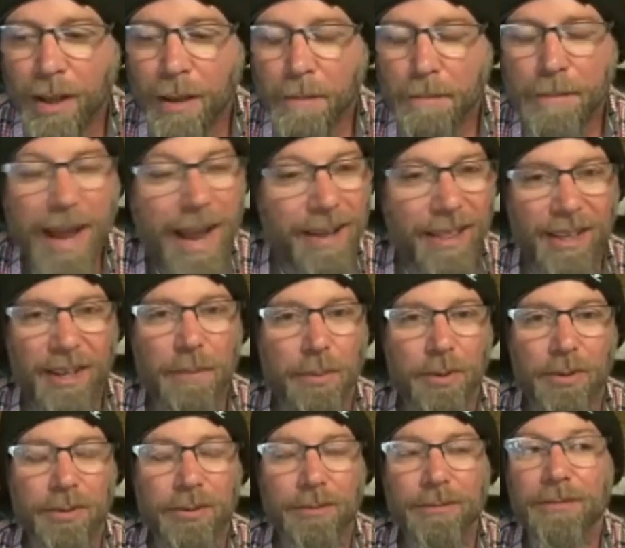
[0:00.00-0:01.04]

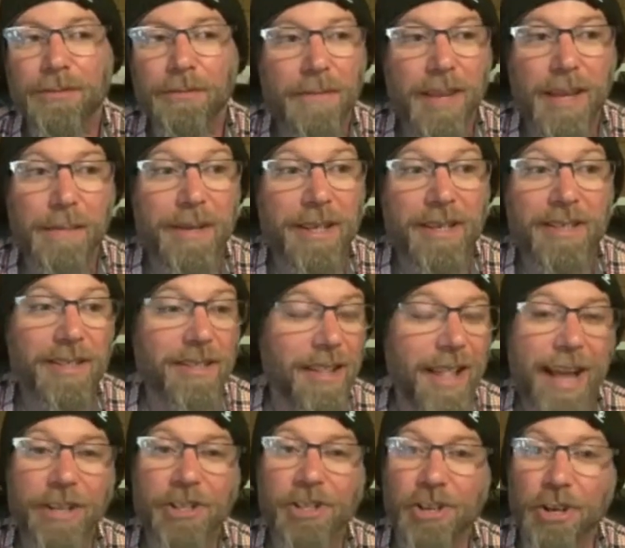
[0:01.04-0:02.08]
palatable maybe as
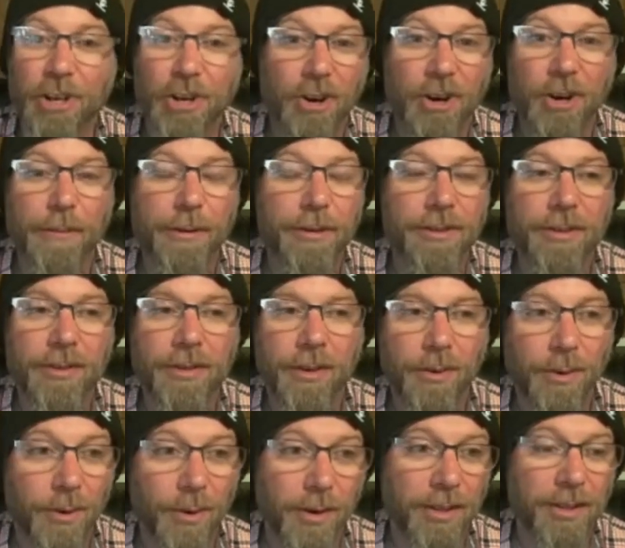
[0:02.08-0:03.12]
slashing an arm or,
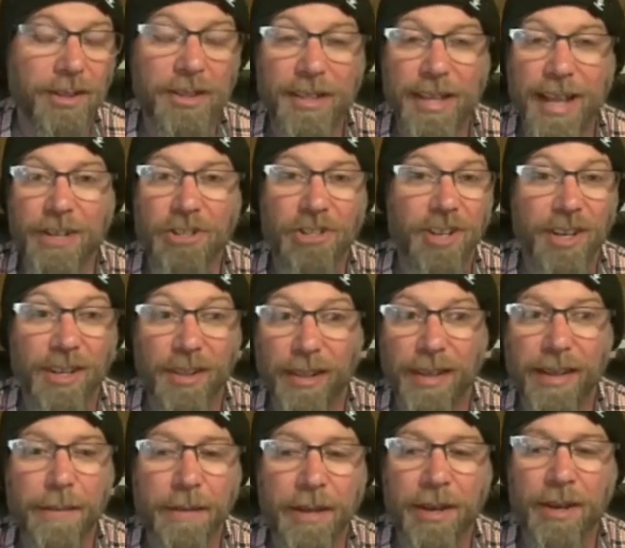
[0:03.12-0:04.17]
or slashing a
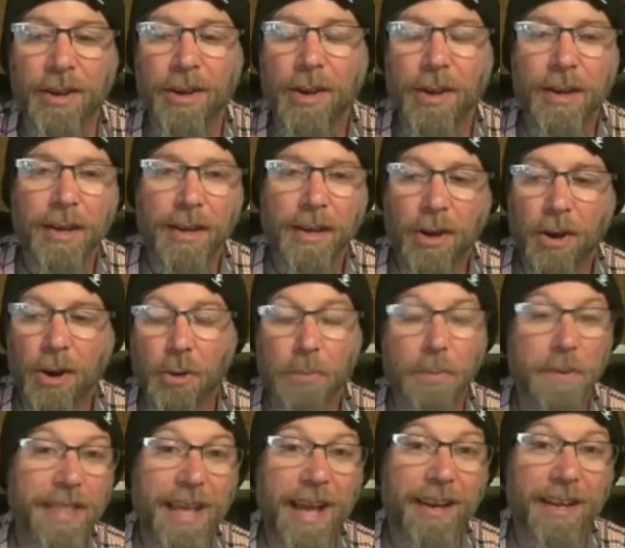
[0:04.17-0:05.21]
limb and
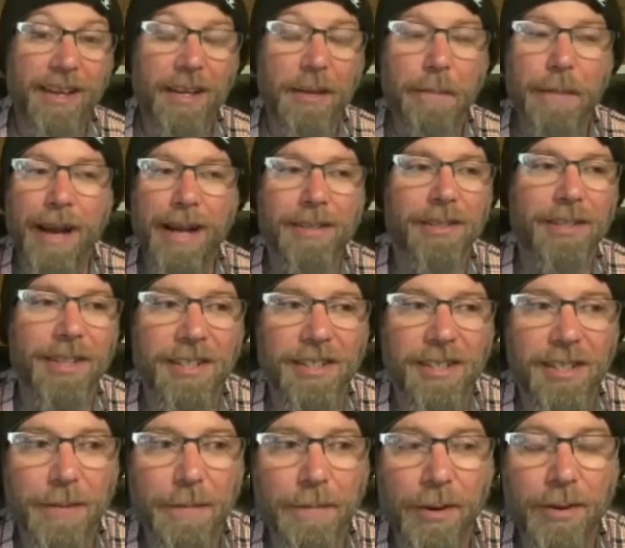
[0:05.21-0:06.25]
hoping that
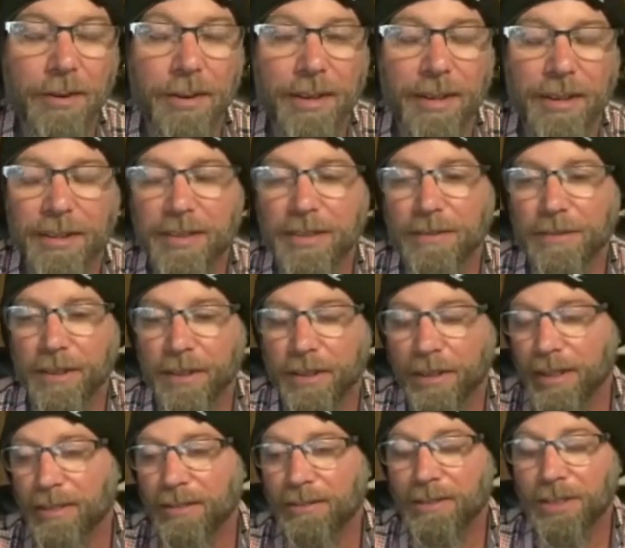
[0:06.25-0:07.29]
incapacitates the opponent. It's a
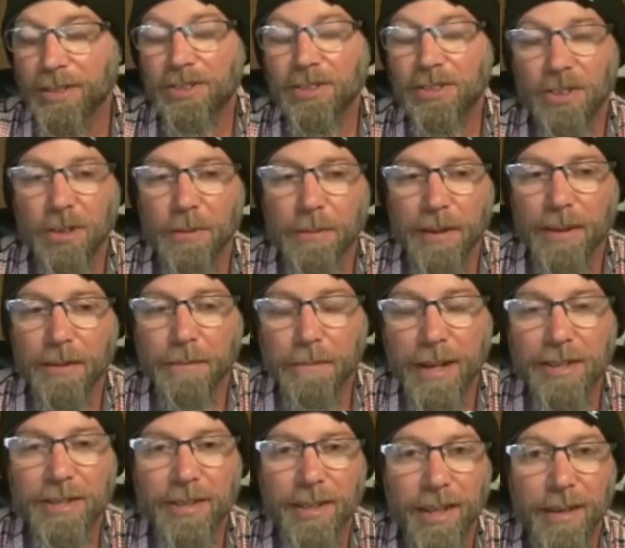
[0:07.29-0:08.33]
very disturbing
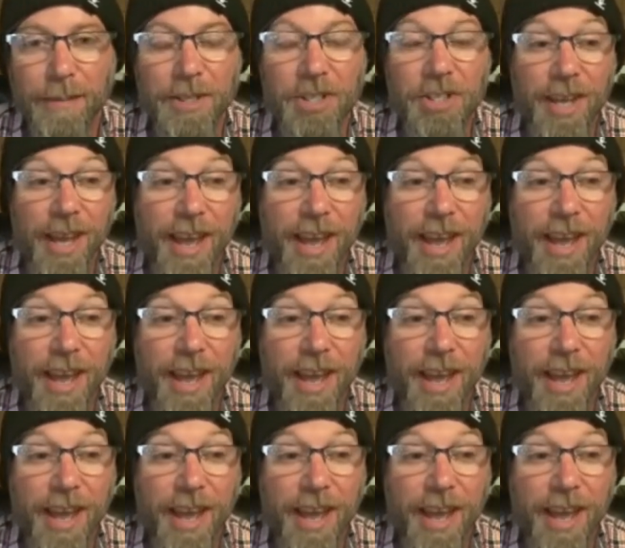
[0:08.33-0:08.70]
mental image to